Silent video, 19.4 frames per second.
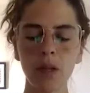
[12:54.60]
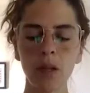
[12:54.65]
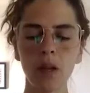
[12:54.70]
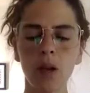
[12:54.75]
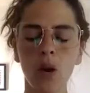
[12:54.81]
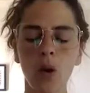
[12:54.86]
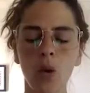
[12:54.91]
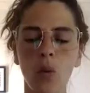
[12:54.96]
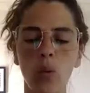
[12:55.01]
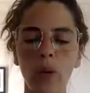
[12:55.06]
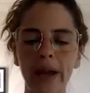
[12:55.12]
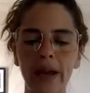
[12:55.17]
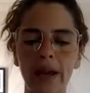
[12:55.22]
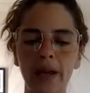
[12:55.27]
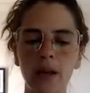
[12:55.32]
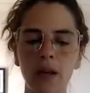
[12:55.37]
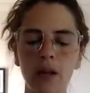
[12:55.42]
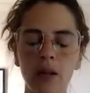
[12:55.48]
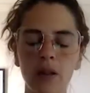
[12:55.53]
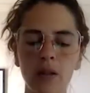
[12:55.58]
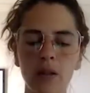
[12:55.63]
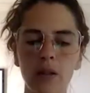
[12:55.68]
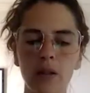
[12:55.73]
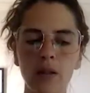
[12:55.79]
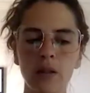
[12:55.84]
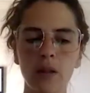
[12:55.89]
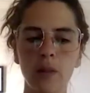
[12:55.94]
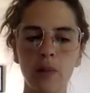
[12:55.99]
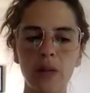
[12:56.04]
when
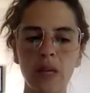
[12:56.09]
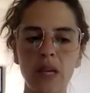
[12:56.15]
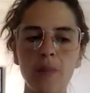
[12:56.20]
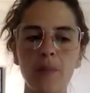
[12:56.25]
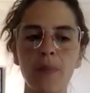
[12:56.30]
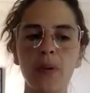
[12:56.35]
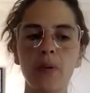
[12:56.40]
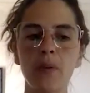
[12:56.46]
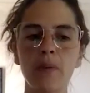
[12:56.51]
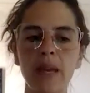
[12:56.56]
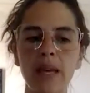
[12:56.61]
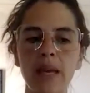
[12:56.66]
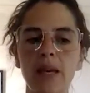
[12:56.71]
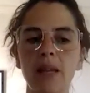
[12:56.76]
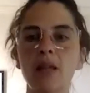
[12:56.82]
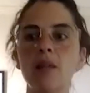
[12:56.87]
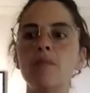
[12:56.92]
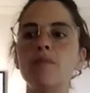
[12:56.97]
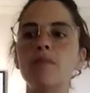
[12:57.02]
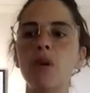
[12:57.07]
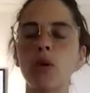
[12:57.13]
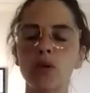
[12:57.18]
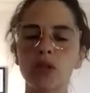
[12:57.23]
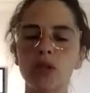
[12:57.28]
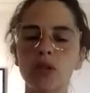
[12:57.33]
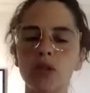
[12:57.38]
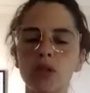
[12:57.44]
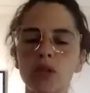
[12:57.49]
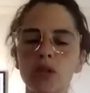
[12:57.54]
the people making the
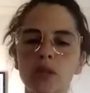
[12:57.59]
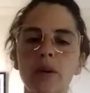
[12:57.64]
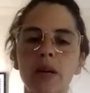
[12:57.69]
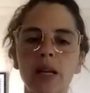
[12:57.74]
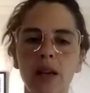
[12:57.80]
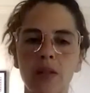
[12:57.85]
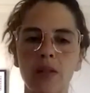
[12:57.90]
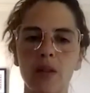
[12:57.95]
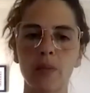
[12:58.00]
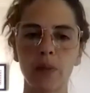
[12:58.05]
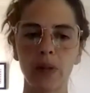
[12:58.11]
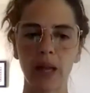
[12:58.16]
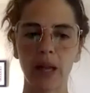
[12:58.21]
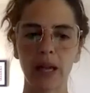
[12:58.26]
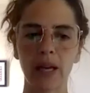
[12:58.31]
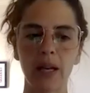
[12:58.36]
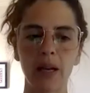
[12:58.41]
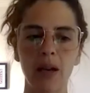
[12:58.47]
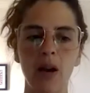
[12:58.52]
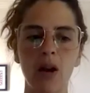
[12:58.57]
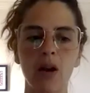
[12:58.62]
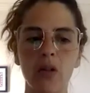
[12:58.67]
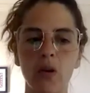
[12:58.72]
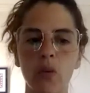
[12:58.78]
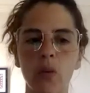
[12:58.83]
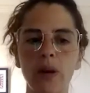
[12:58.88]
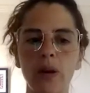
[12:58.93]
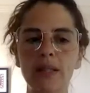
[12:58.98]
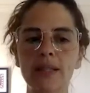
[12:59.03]
most money on the planet are
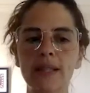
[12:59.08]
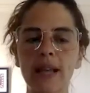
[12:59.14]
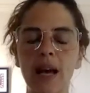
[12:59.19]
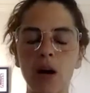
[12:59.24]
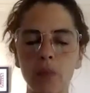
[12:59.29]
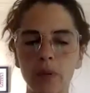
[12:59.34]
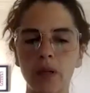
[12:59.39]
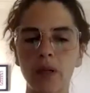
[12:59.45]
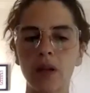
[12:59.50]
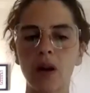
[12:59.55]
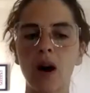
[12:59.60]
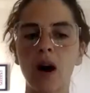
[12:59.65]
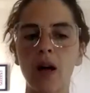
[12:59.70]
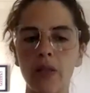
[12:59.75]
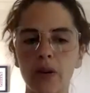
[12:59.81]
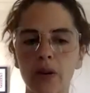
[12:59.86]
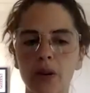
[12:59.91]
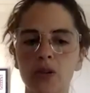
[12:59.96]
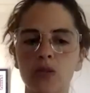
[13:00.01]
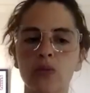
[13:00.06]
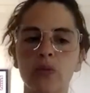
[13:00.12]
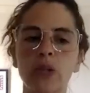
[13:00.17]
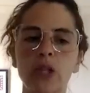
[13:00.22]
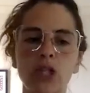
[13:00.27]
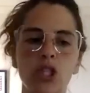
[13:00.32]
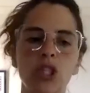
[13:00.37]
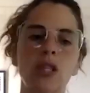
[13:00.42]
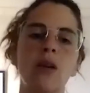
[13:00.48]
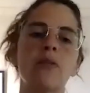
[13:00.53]
the ones helping others
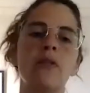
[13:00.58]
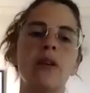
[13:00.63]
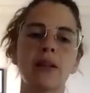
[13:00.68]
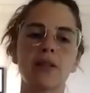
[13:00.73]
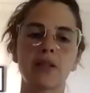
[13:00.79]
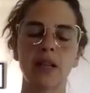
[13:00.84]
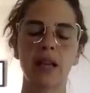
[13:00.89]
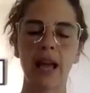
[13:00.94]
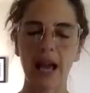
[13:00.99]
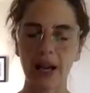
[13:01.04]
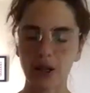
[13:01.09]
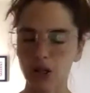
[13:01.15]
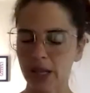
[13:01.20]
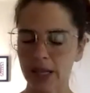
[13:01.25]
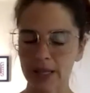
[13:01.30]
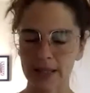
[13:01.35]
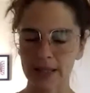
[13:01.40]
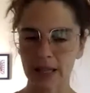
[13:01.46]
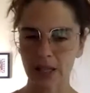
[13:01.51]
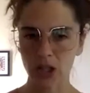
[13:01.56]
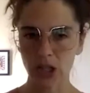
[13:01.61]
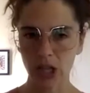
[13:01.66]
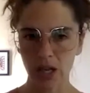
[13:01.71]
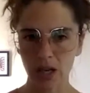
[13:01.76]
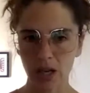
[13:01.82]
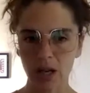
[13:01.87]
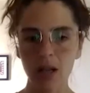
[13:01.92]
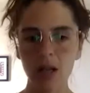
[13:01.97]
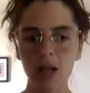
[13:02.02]
reach
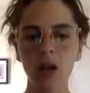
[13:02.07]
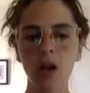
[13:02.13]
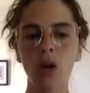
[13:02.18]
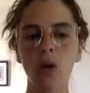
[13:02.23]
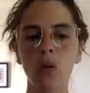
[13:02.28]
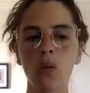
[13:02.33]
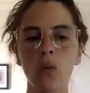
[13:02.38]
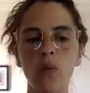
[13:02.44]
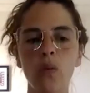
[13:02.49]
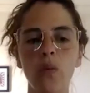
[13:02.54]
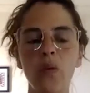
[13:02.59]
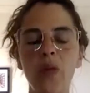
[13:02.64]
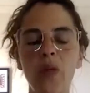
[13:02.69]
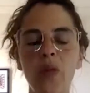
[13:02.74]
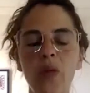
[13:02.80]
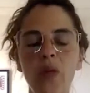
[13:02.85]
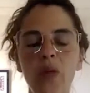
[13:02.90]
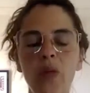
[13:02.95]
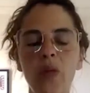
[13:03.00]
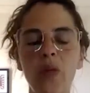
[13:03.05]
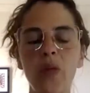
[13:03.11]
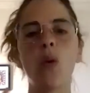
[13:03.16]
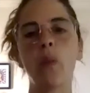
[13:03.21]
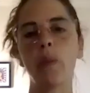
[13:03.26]
self-actualization, that's when